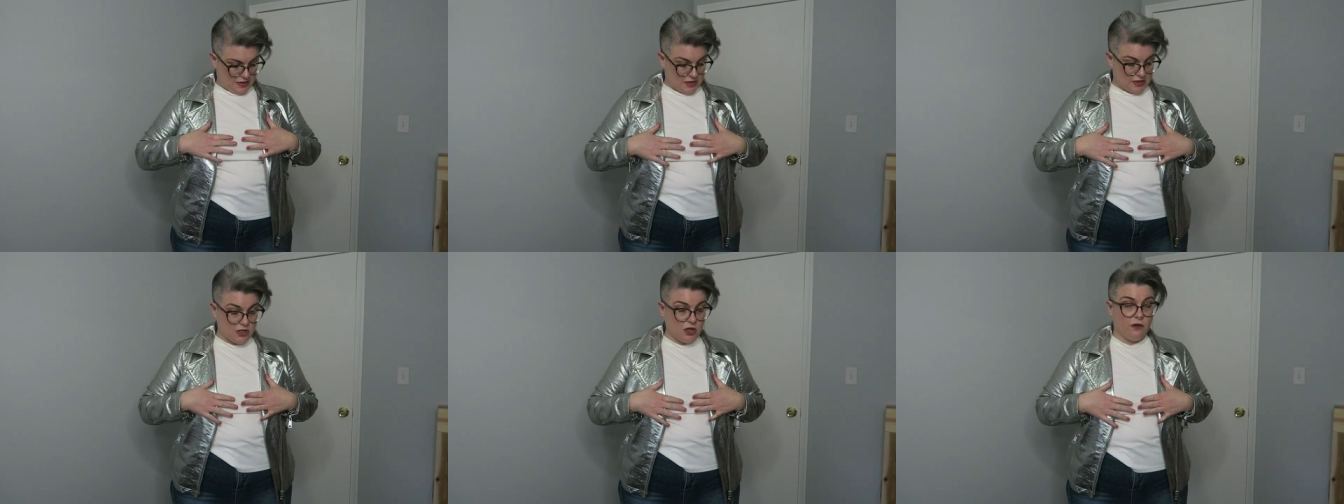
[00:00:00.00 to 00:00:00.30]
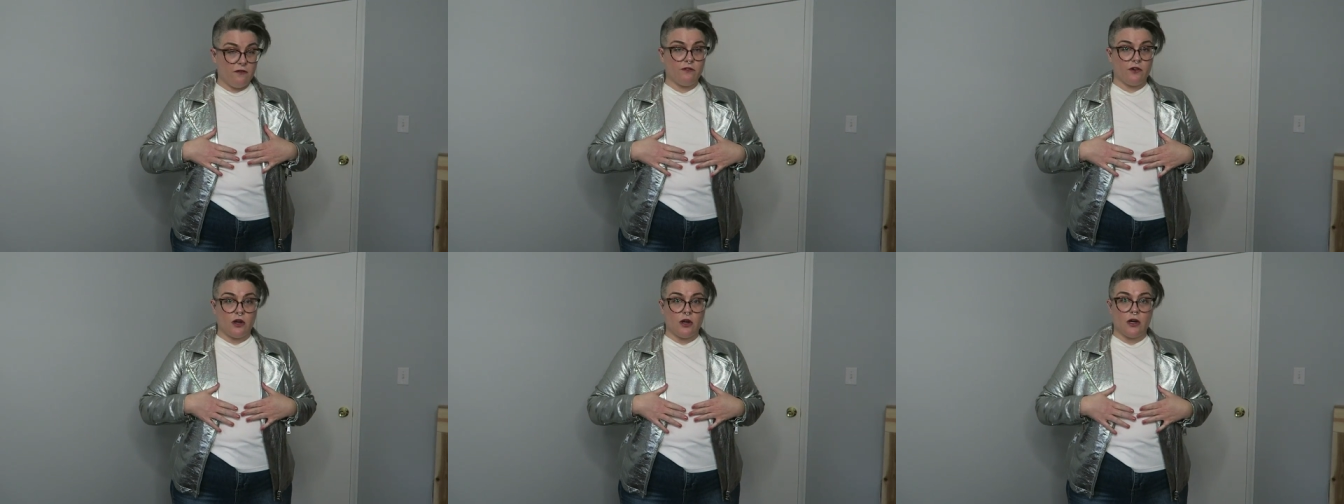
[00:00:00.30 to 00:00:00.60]

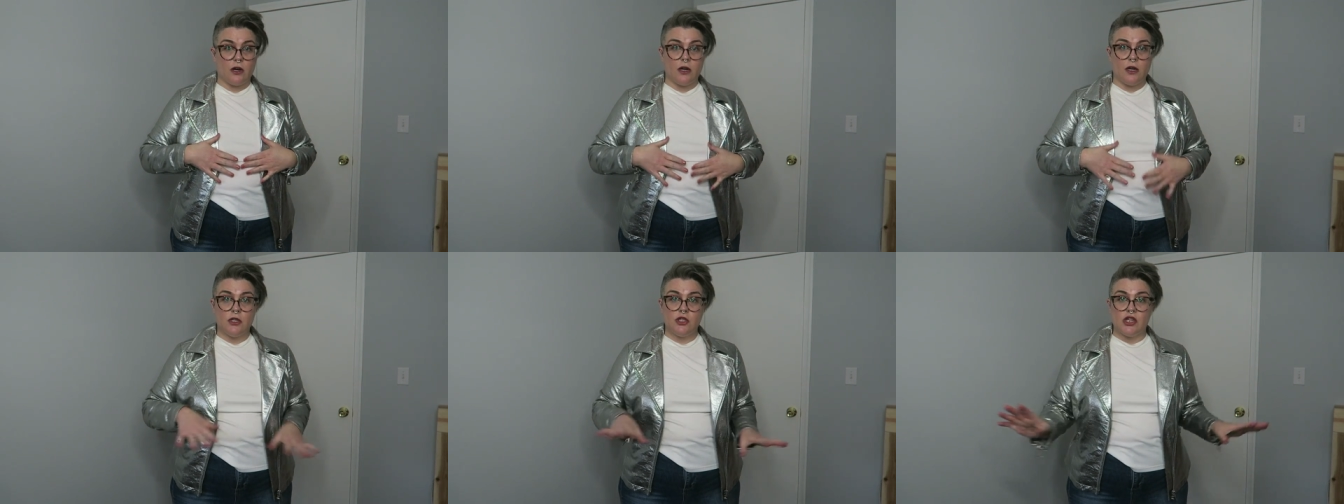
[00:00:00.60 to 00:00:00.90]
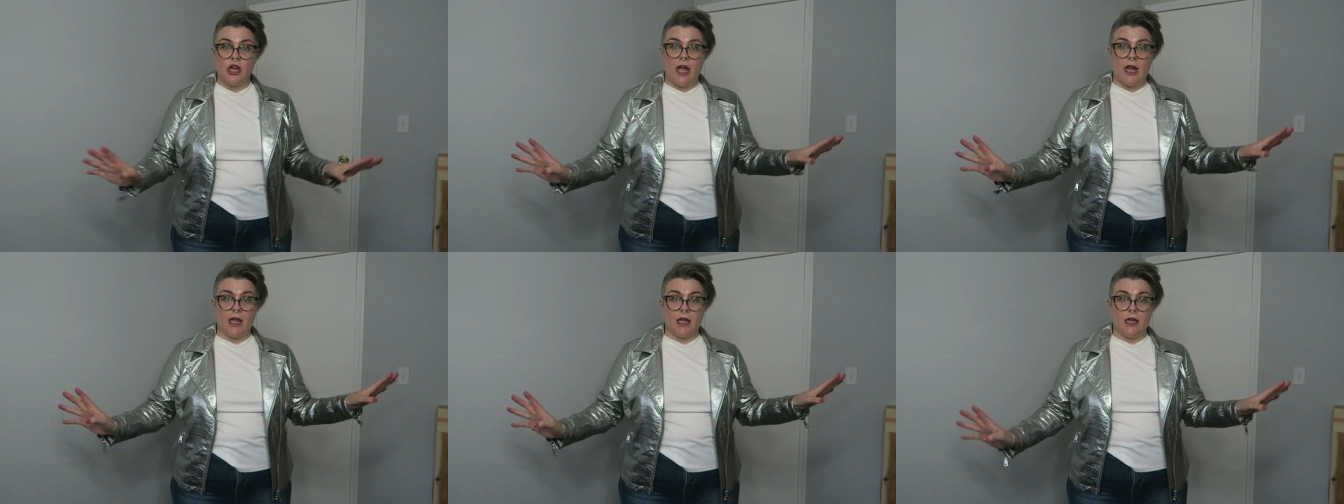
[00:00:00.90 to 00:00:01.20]
silver
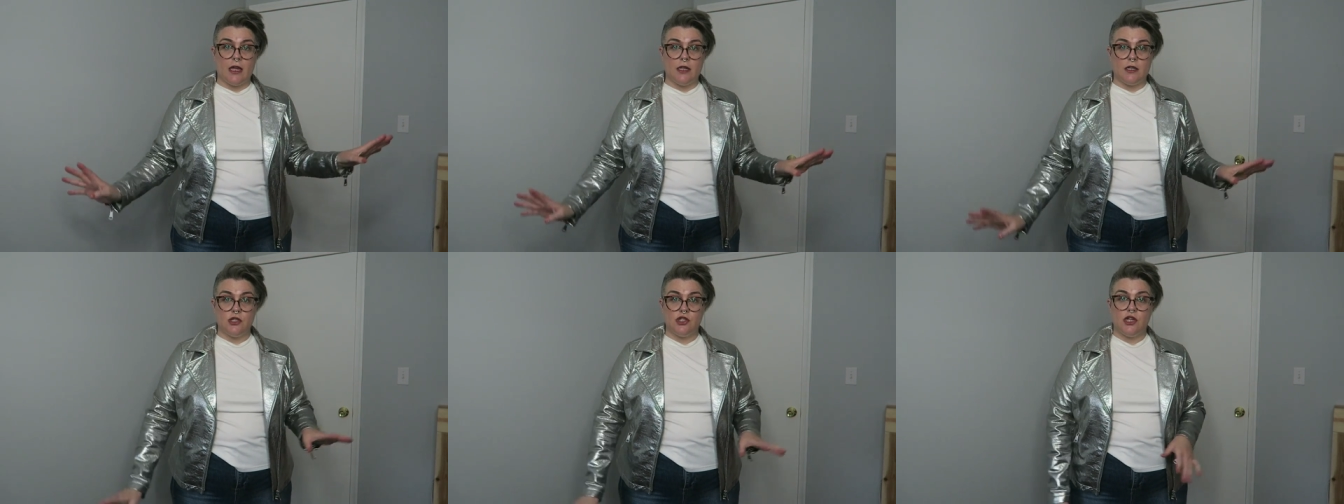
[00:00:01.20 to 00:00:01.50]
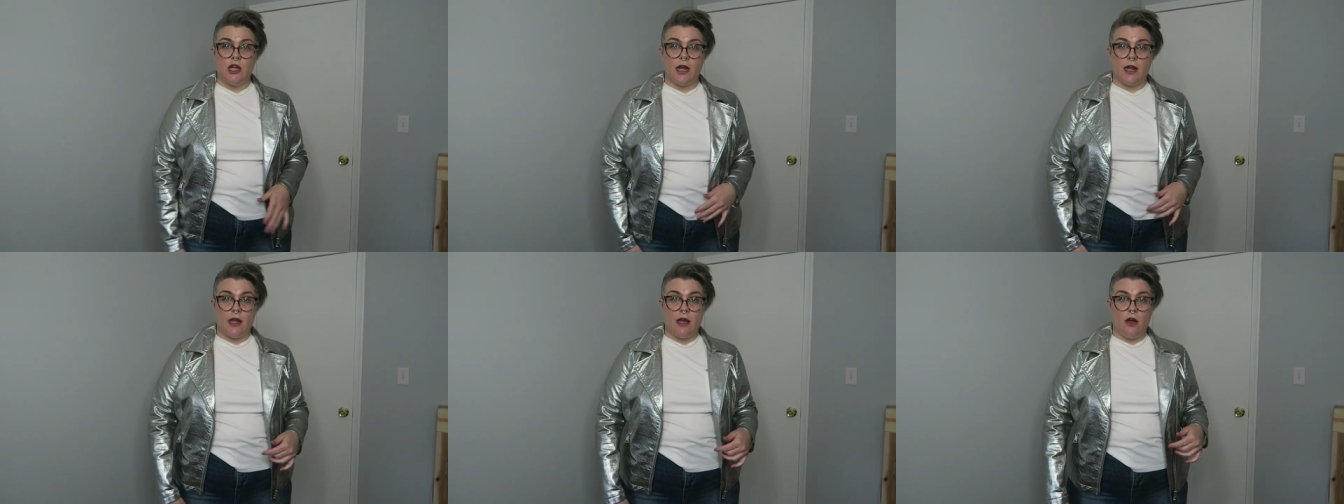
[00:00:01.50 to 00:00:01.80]
jacket,
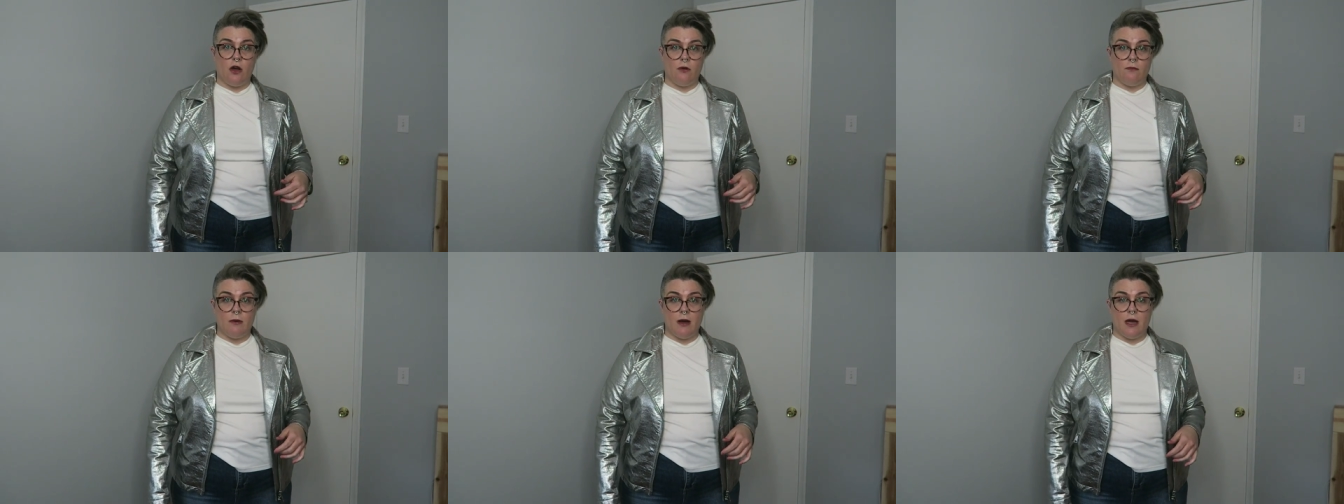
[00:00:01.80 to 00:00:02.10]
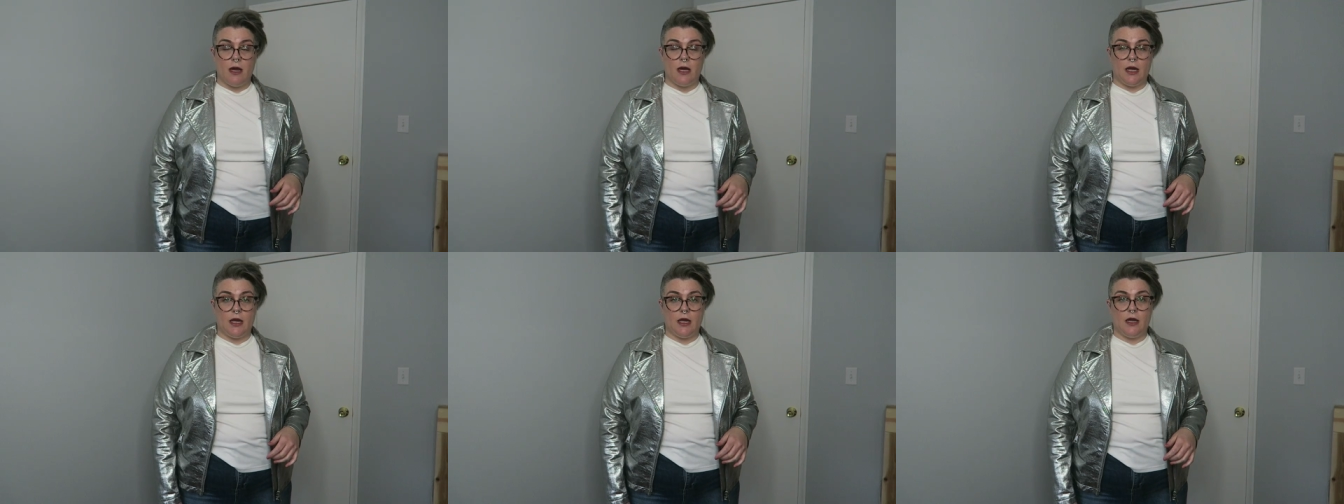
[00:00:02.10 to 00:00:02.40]
check out
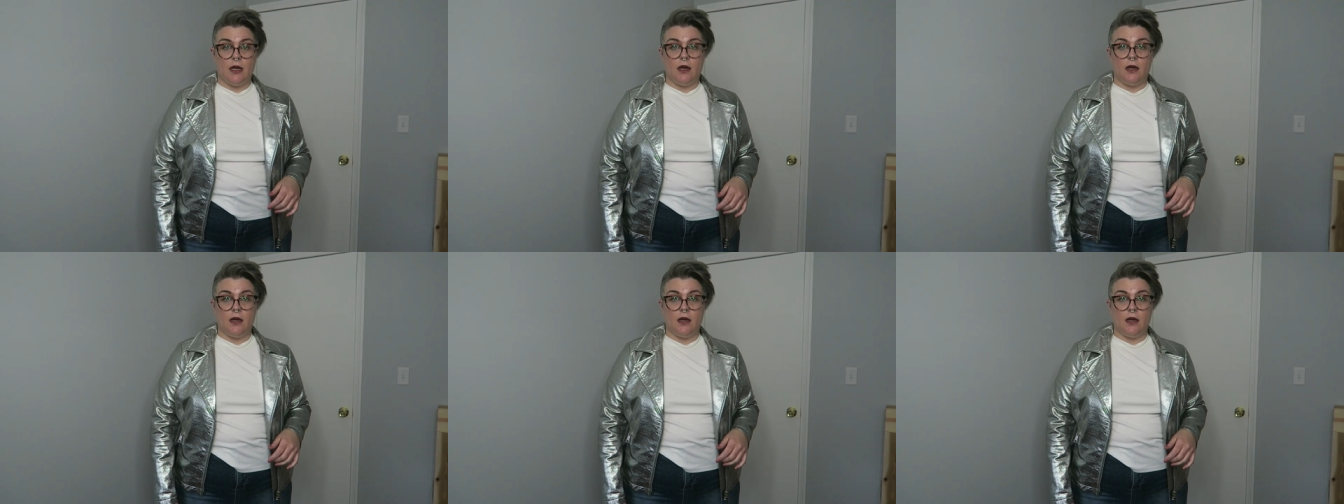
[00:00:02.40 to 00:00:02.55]
my